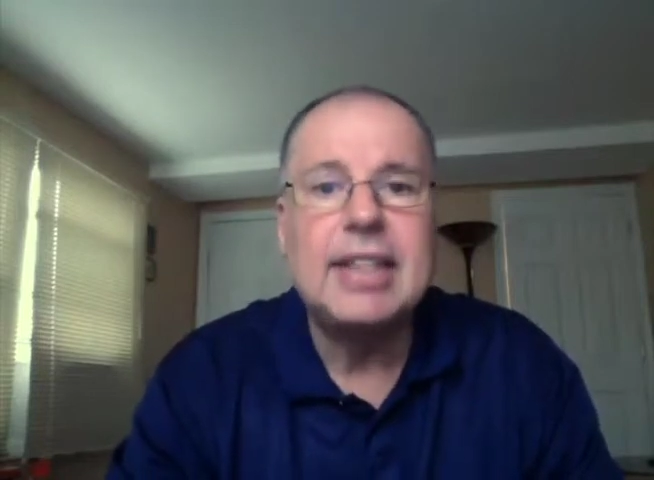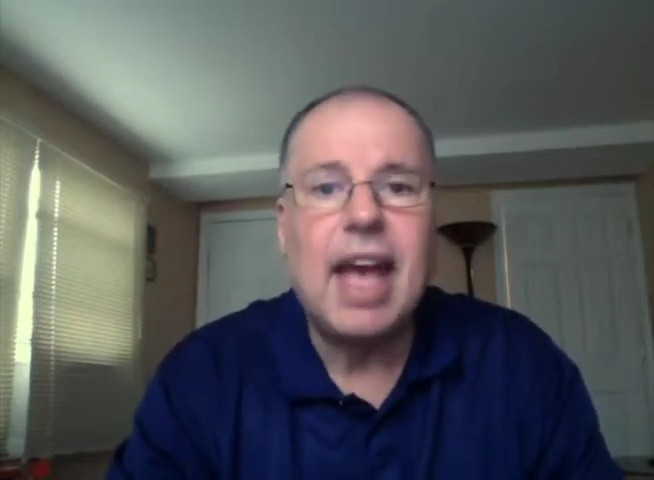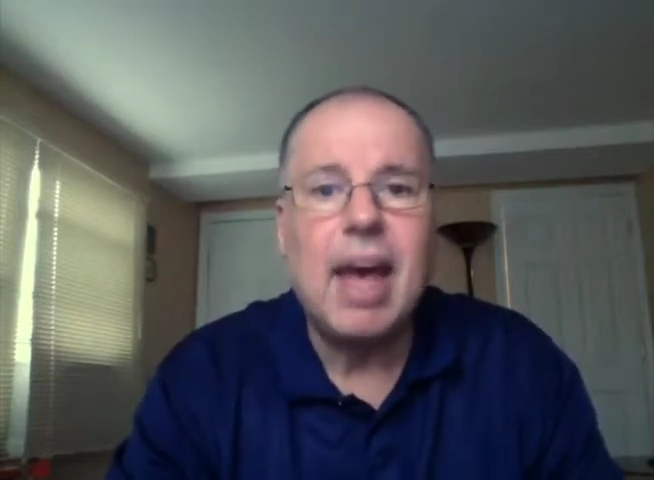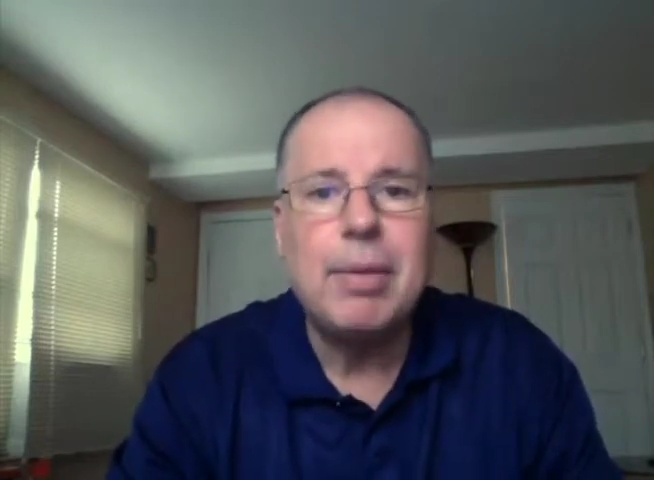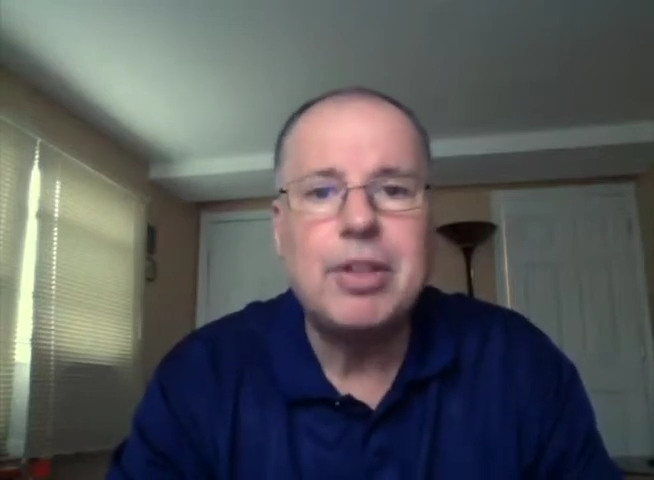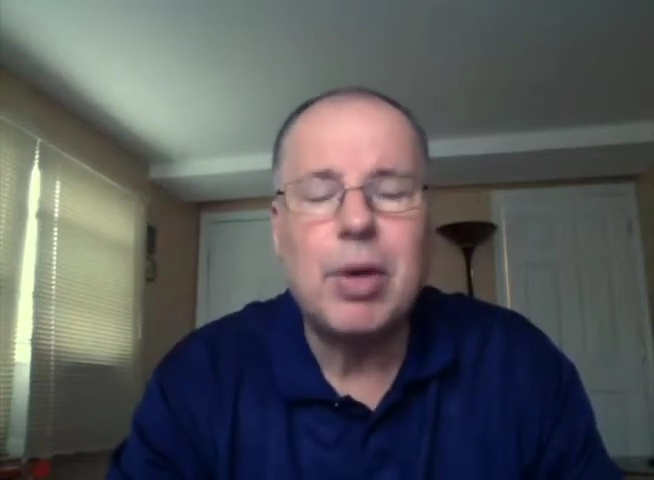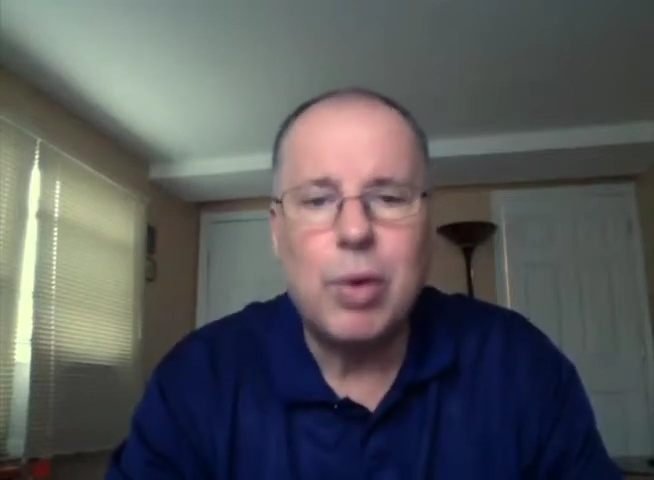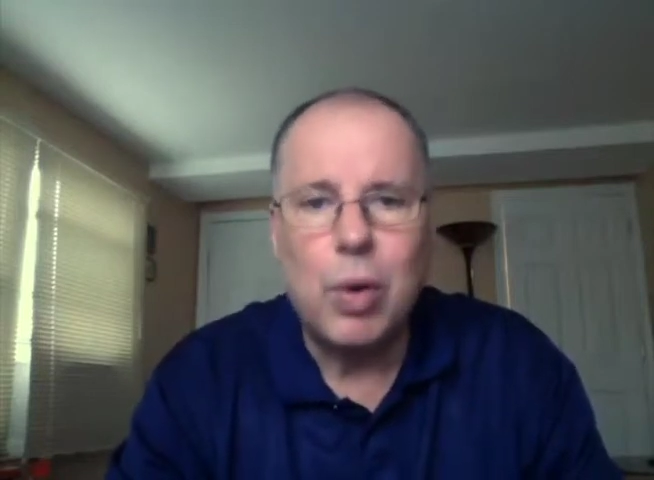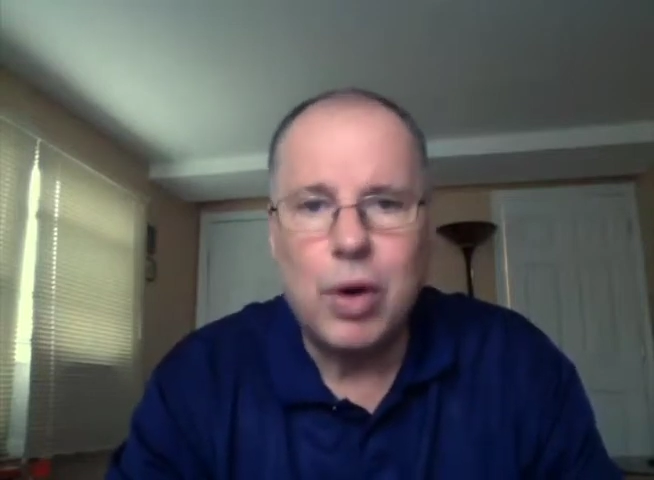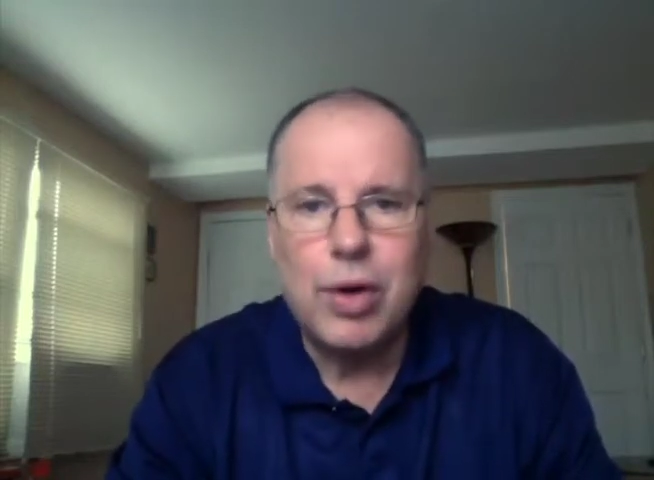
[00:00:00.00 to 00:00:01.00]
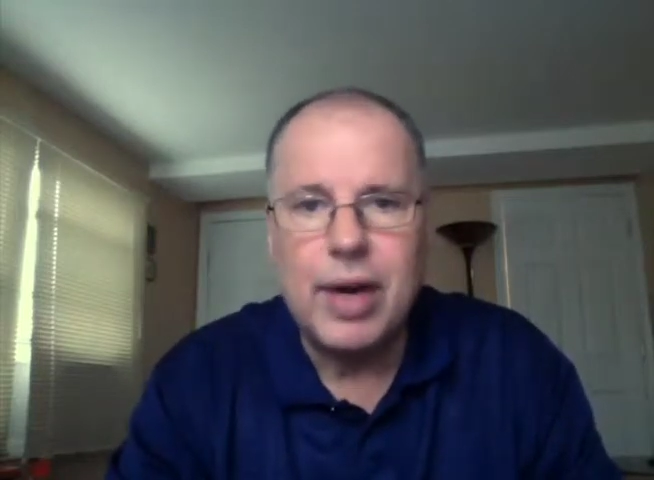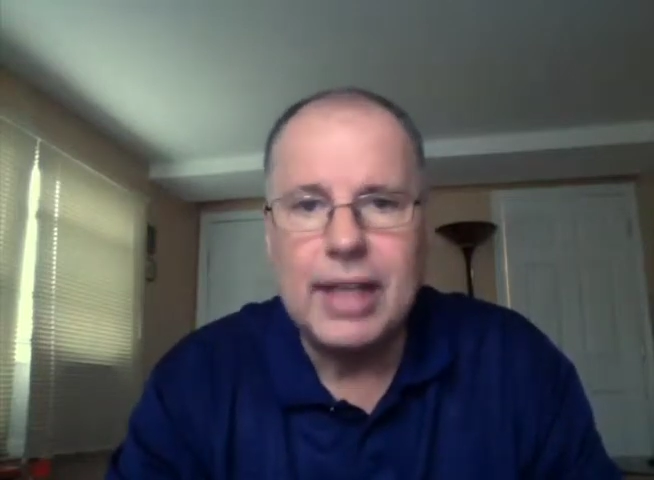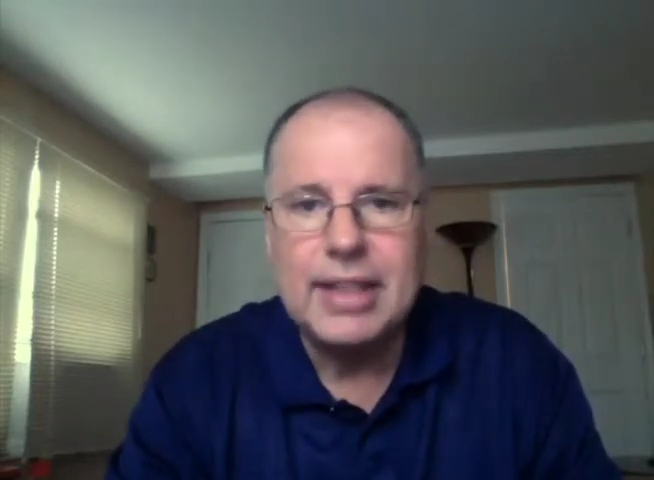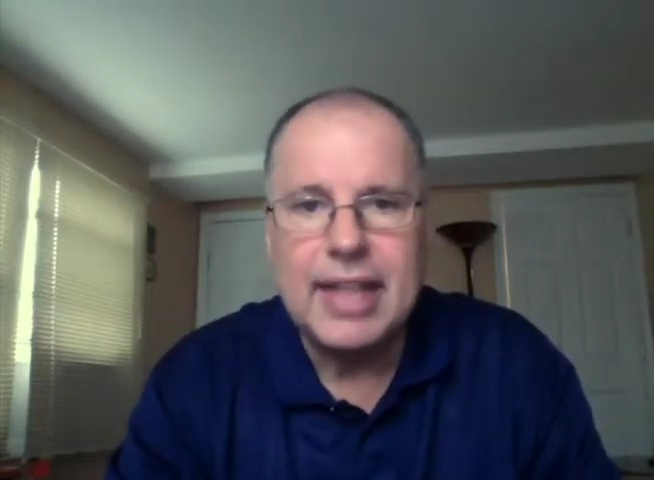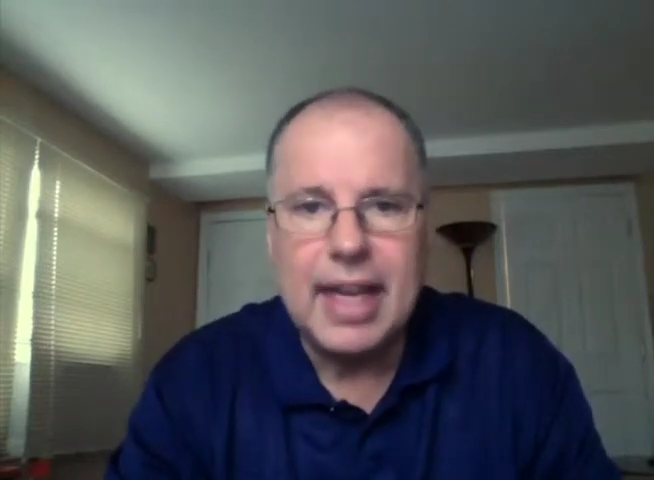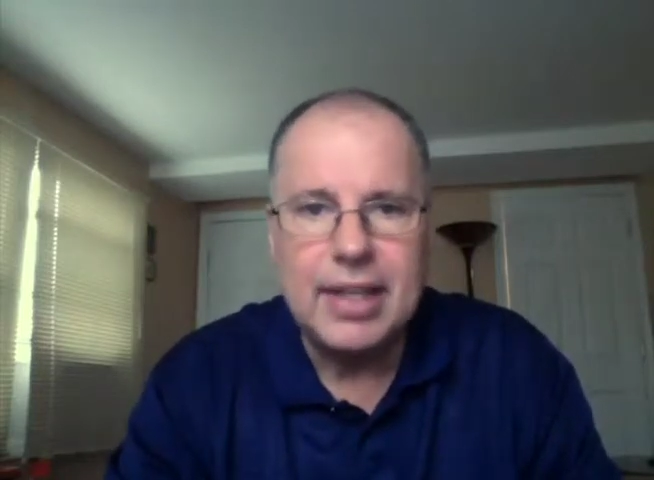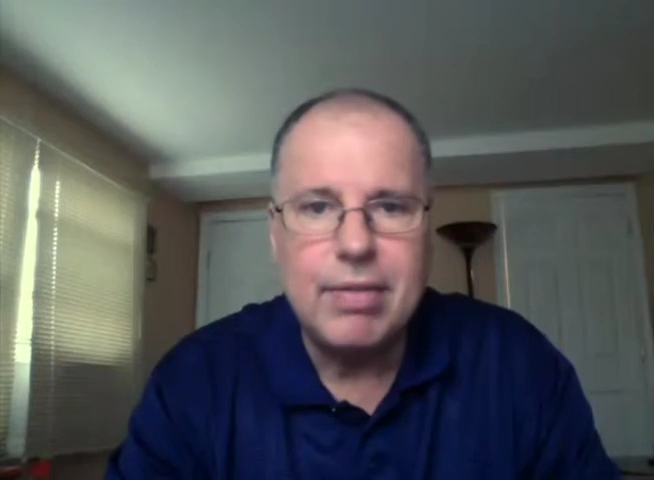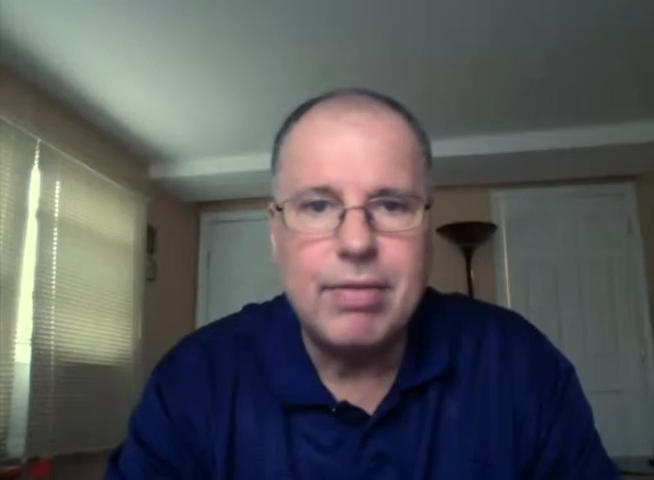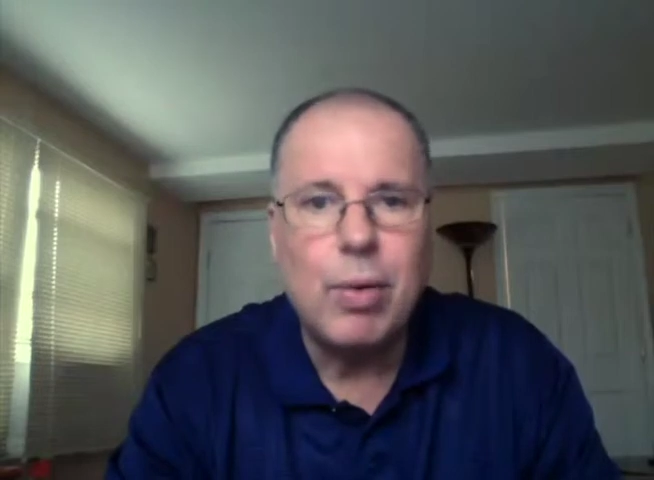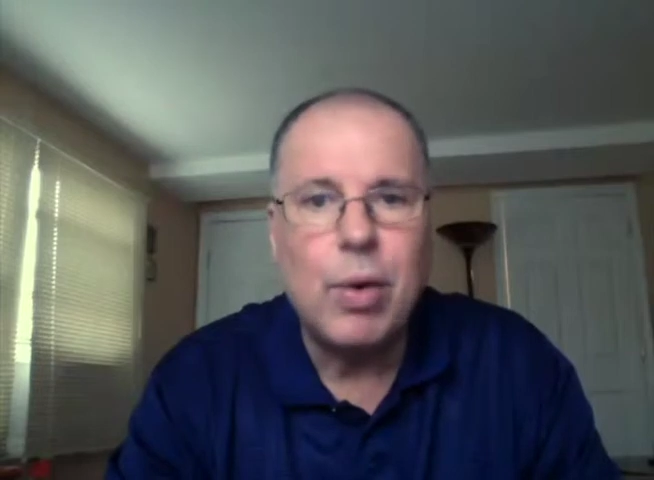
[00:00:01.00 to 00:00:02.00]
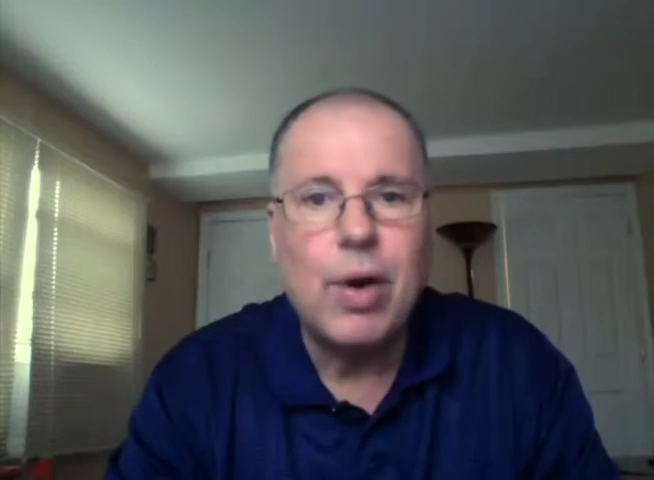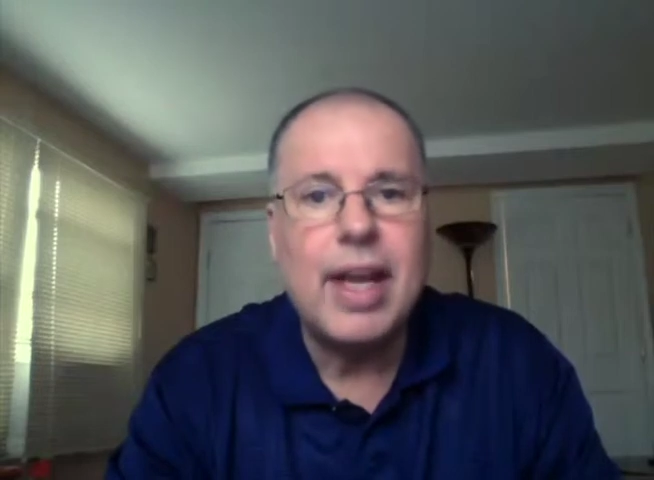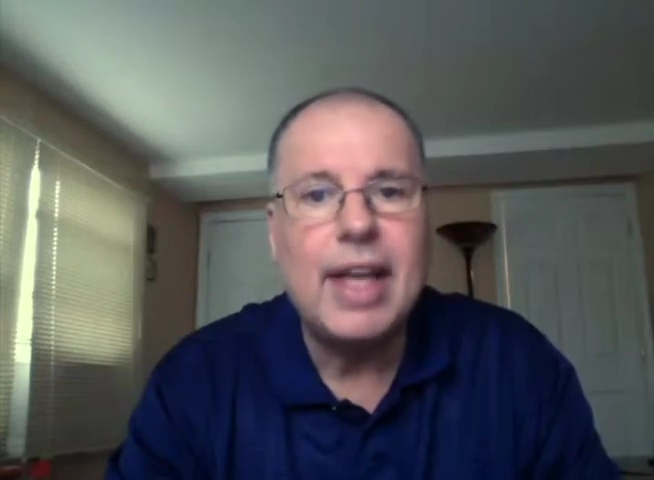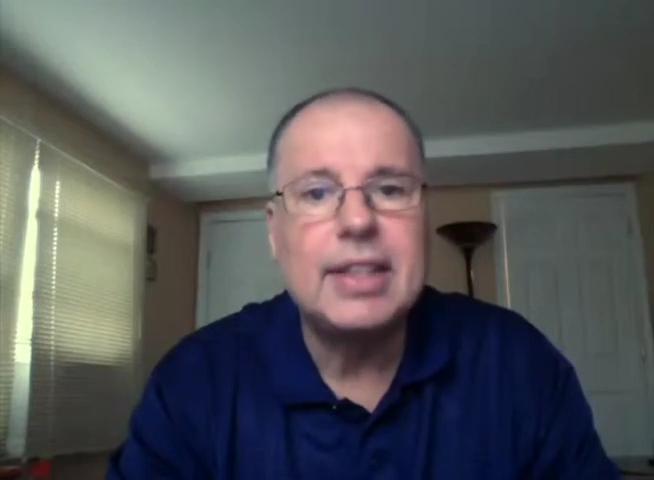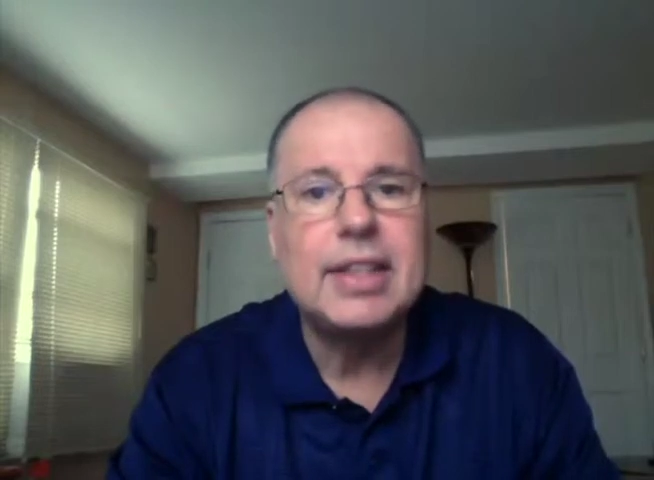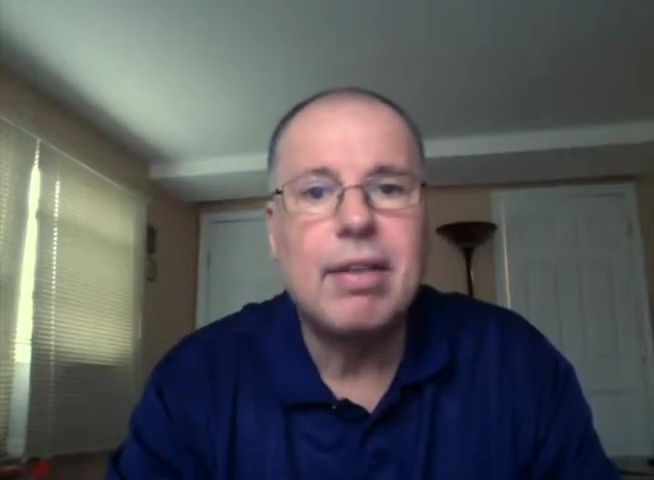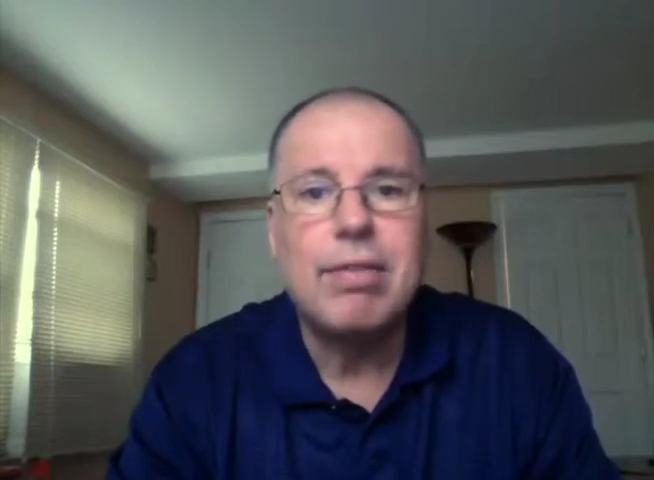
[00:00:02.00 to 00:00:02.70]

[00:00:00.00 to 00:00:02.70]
its episode order extended for its